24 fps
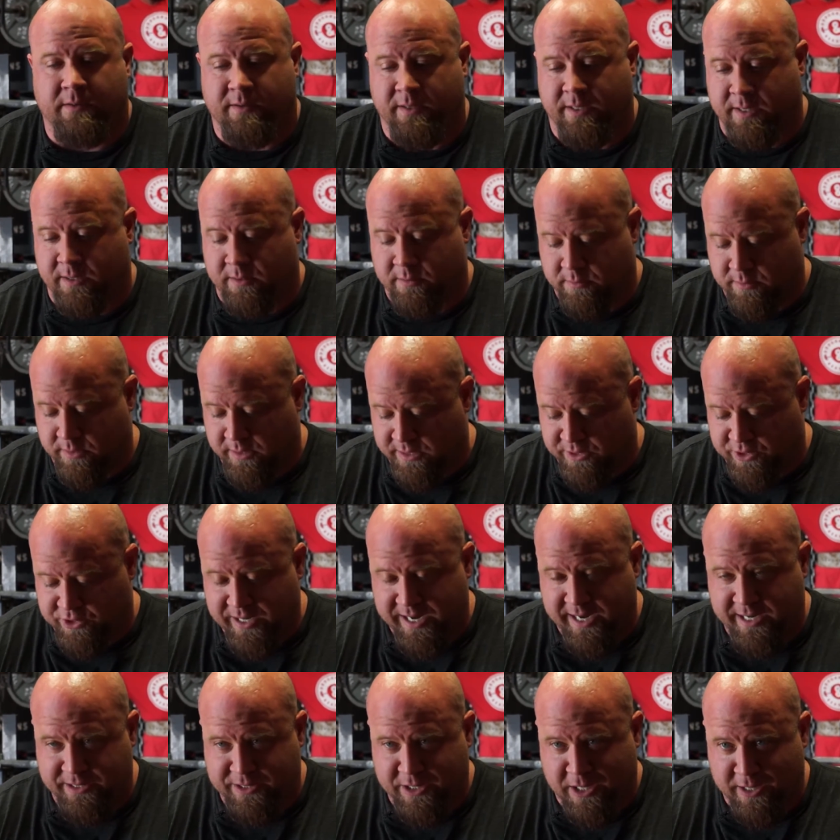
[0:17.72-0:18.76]
you can
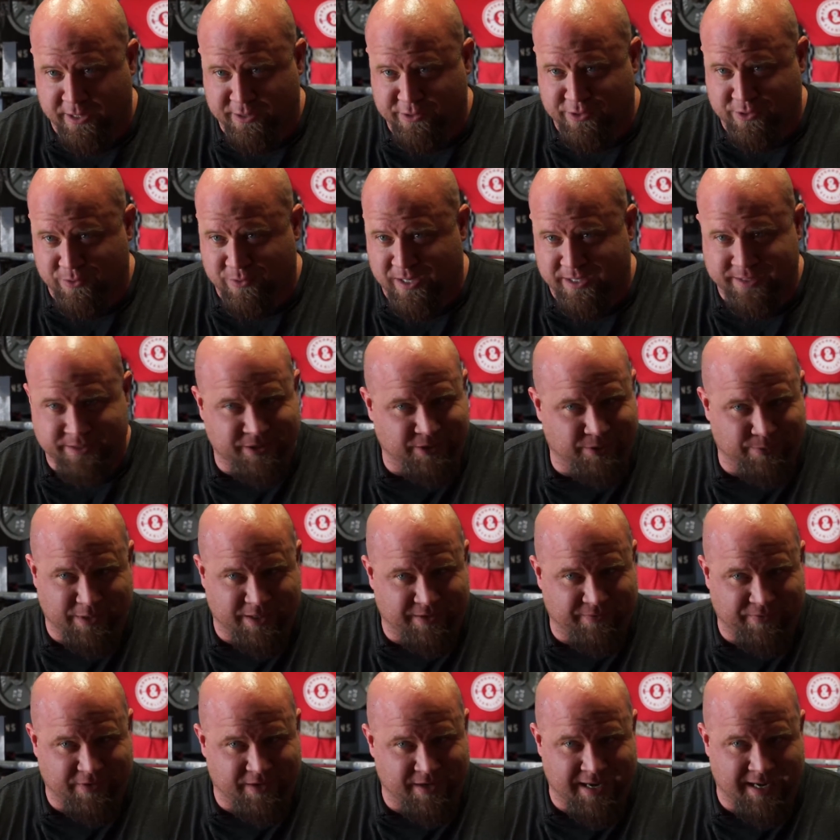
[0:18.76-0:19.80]
train as hard as you want to, but
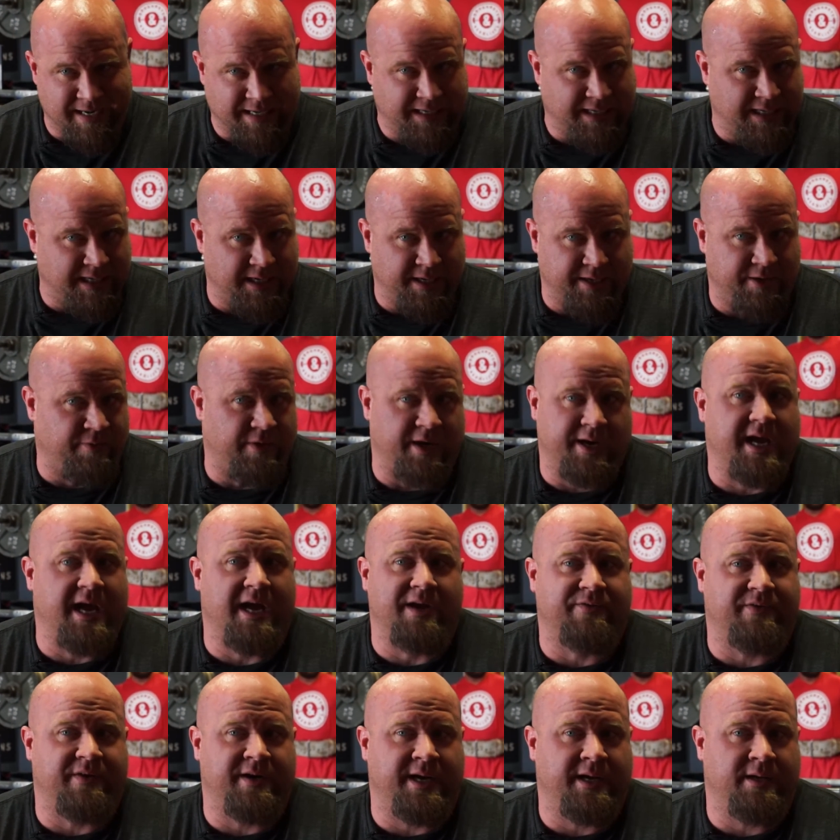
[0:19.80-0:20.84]
if you're not eating and
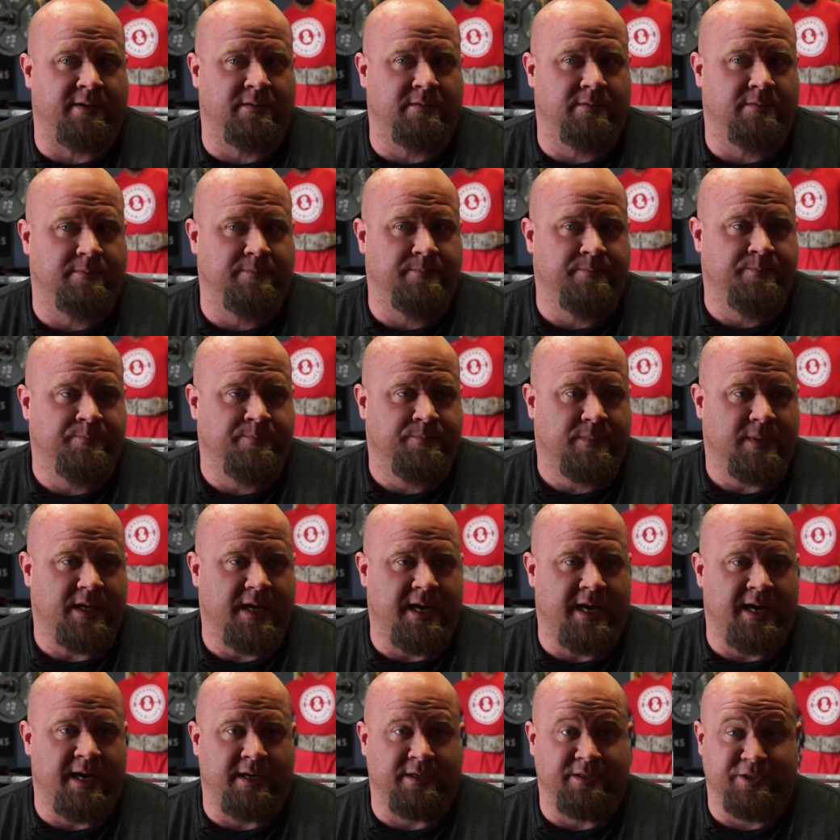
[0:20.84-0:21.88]
recovering
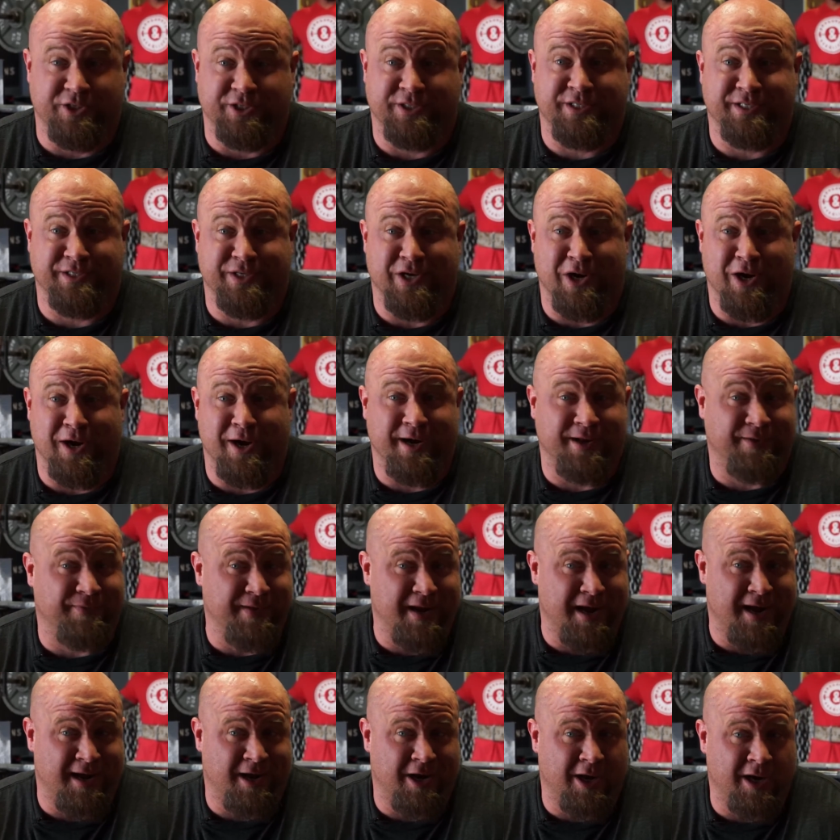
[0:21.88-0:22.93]
just as hard, if
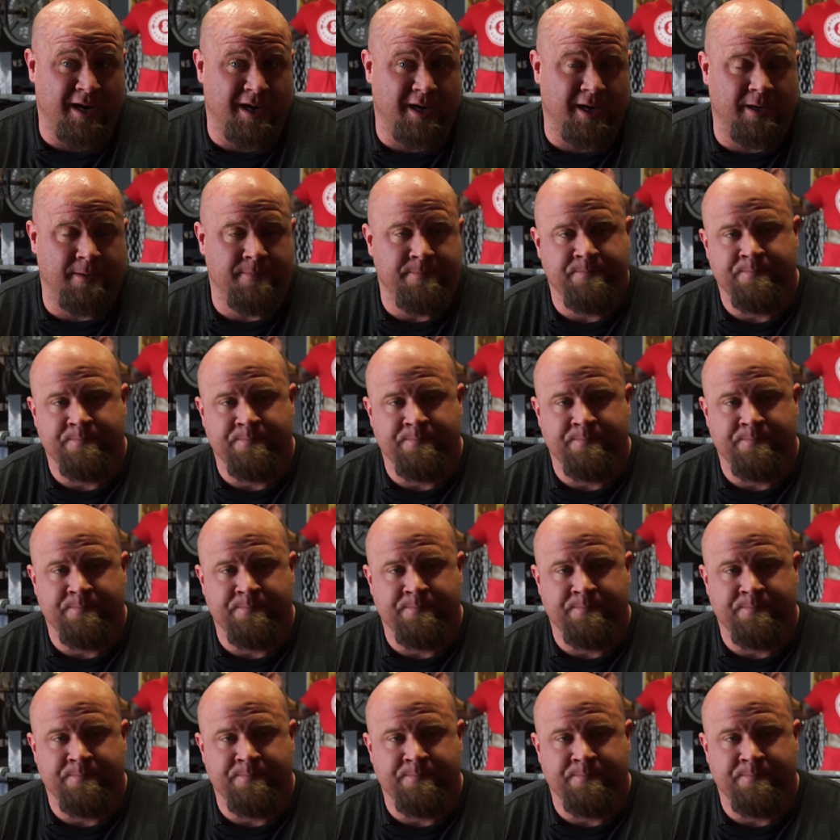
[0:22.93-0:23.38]
not harder,